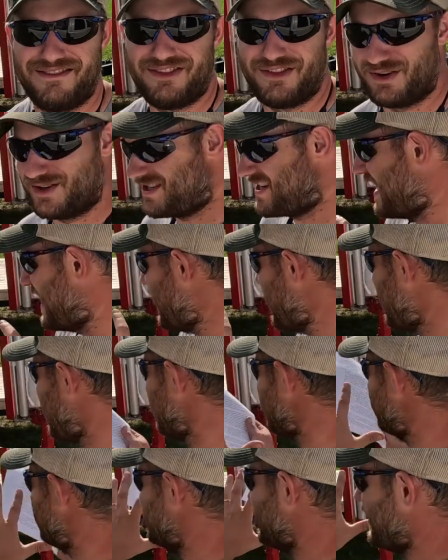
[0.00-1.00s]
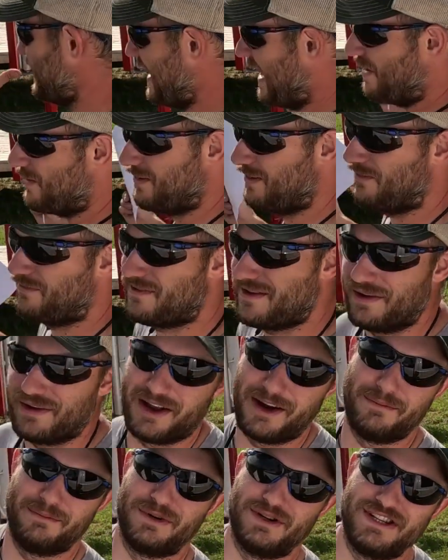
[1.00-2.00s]
there's hay sitting out in the field
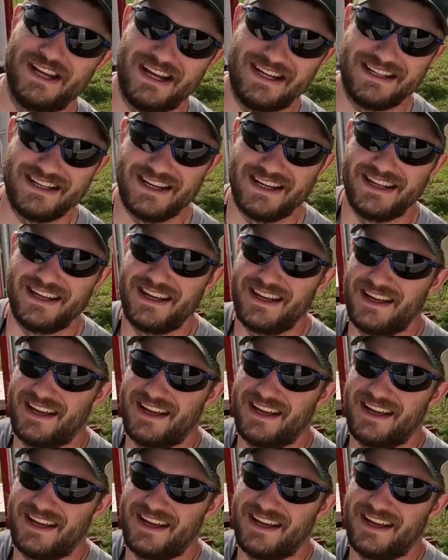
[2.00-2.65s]
unprotected.